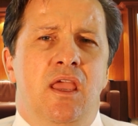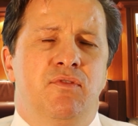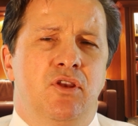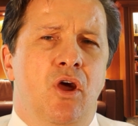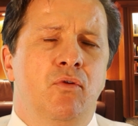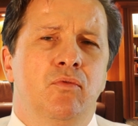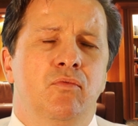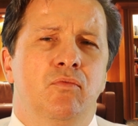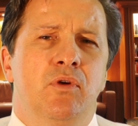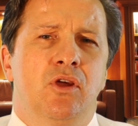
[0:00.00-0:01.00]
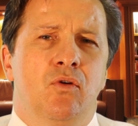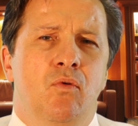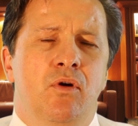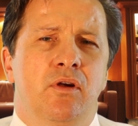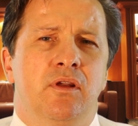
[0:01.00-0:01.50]
If you don't
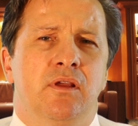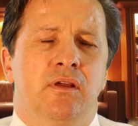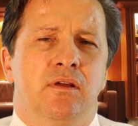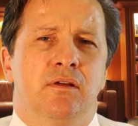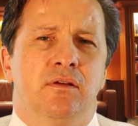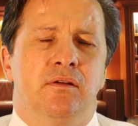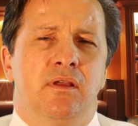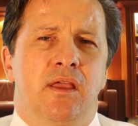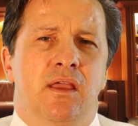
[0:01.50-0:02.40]
record uh,